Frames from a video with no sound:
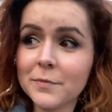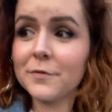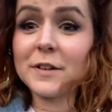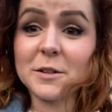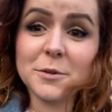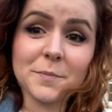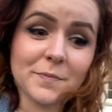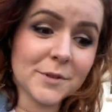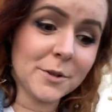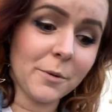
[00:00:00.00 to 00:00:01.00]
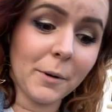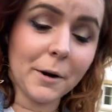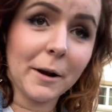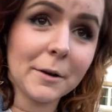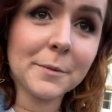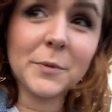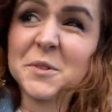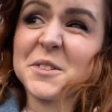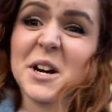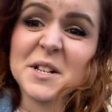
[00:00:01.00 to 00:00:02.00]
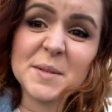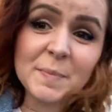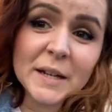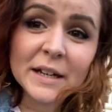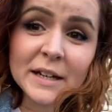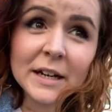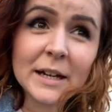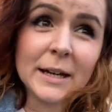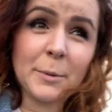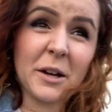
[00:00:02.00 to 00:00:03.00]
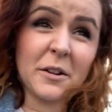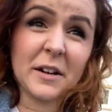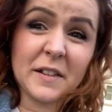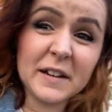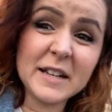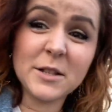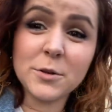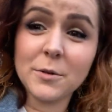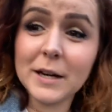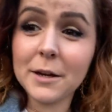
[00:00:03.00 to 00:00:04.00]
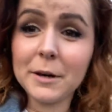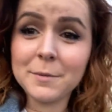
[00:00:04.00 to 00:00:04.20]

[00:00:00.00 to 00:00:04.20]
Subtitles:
field to run around, or the grass. He'll be going on with the lead soon anyway.